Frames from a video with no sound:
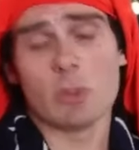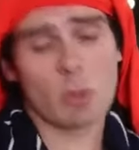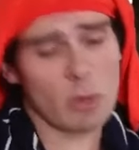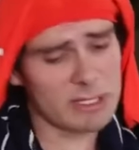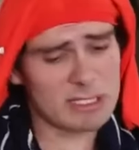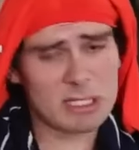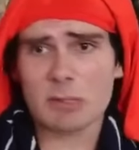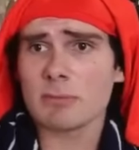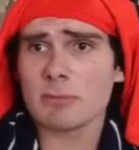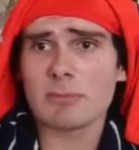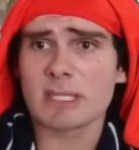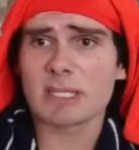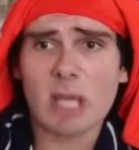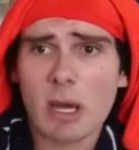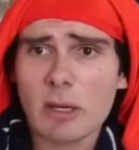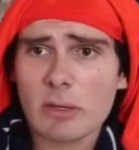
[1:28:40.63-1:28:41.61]
want some
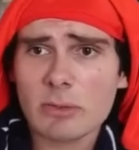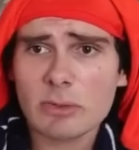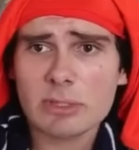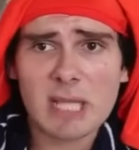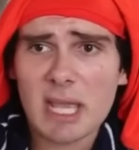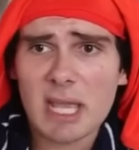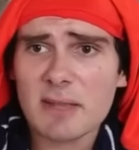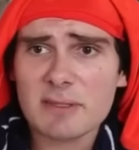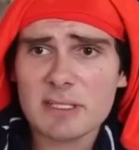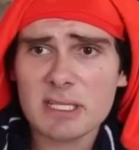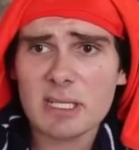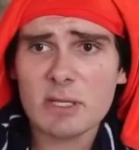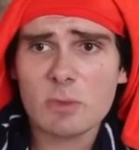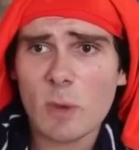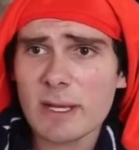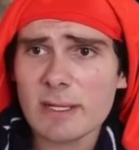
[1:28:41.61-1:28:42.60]
McDonald's, KFC,
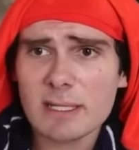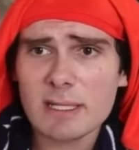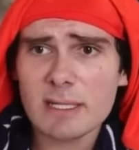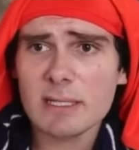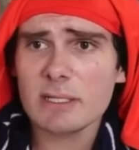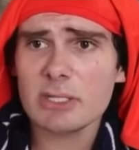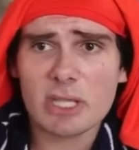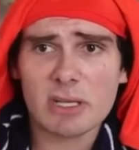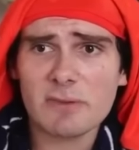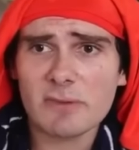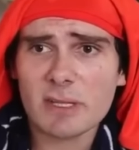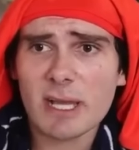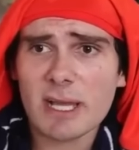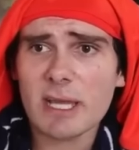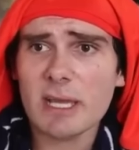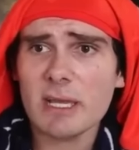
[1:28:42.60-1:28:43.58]
Wendy's,
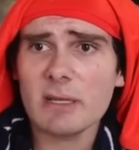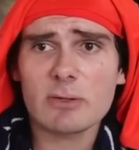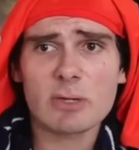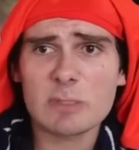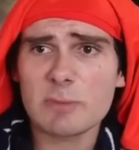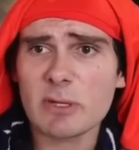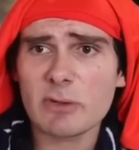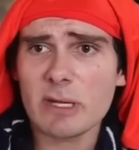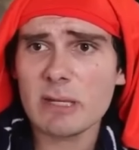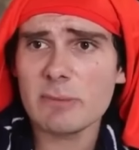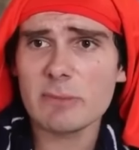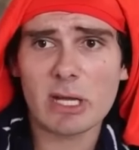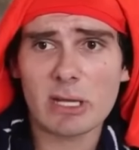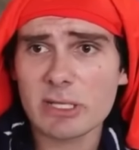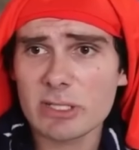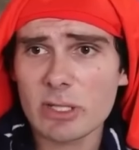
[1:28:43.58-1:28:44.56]
Chick-fil-A, Krispy Kreme,
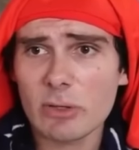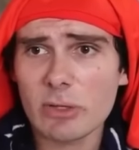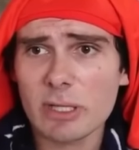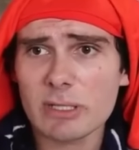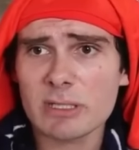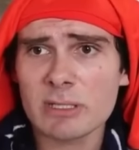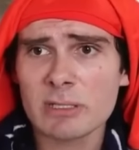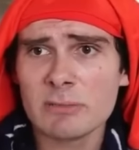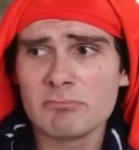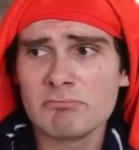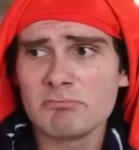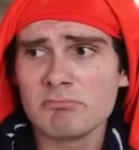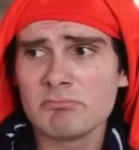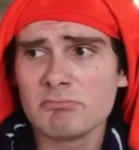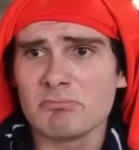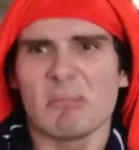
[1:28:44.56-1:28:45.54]
Dunkin' Donuts?
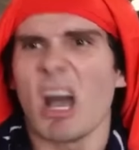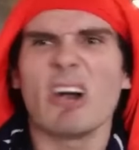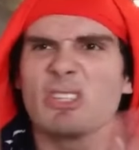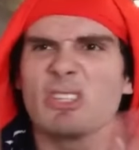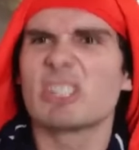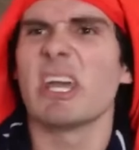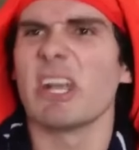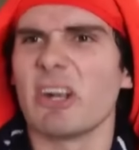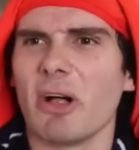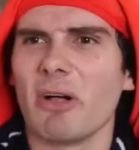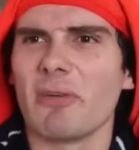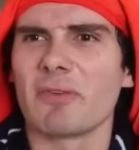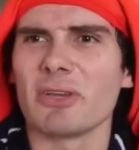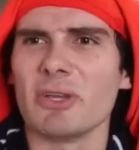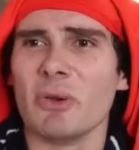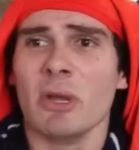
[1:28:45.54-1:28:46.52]
I'll just get it all for
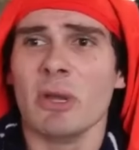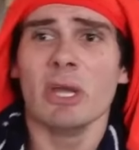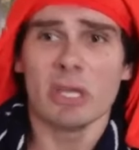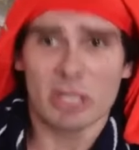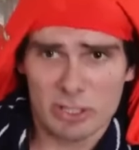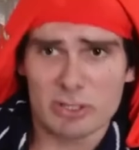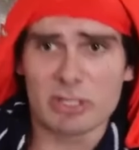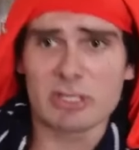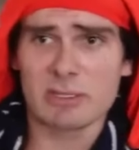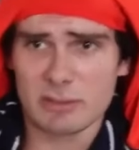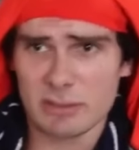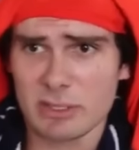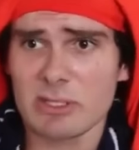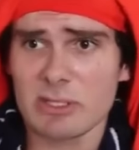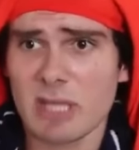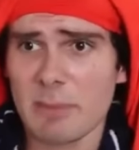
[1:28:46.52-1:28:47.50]
you. Just
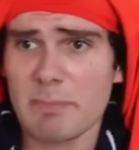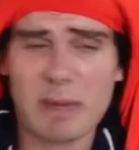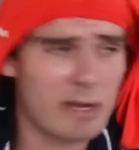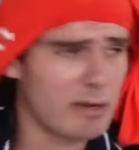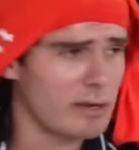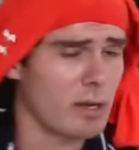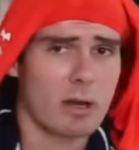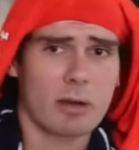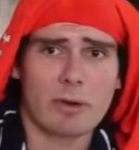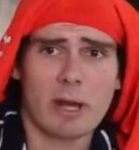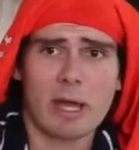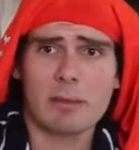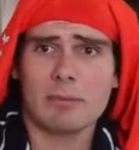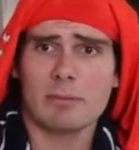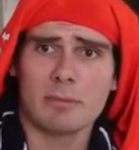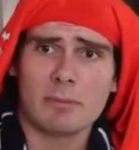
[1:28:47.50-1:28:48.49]
get better now, alright?
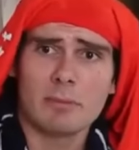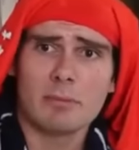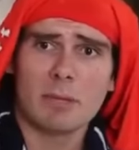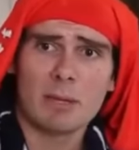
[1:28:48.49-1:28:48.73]
My